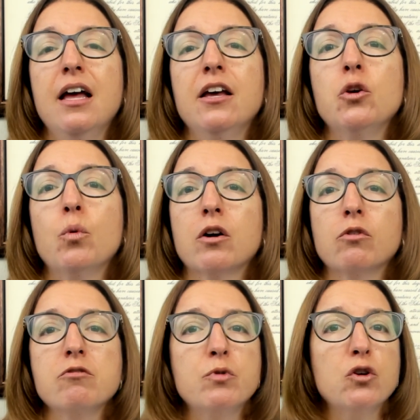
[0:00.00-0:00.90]
You want to
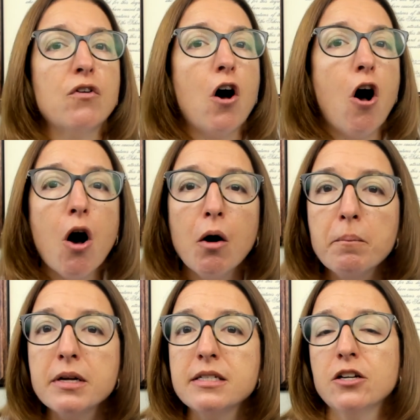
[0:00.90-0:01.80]
remove all
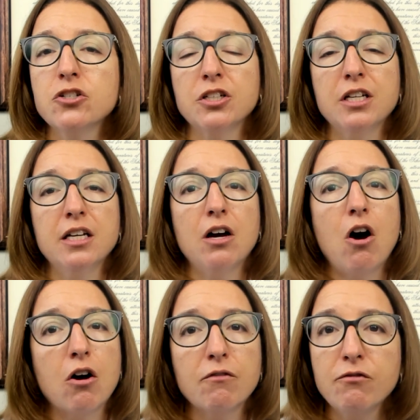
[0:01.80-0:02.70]
potentially
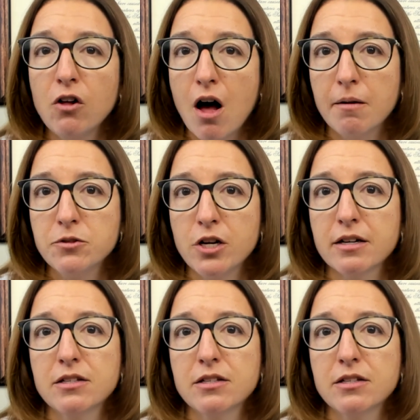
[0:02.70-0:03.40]
harmful objects.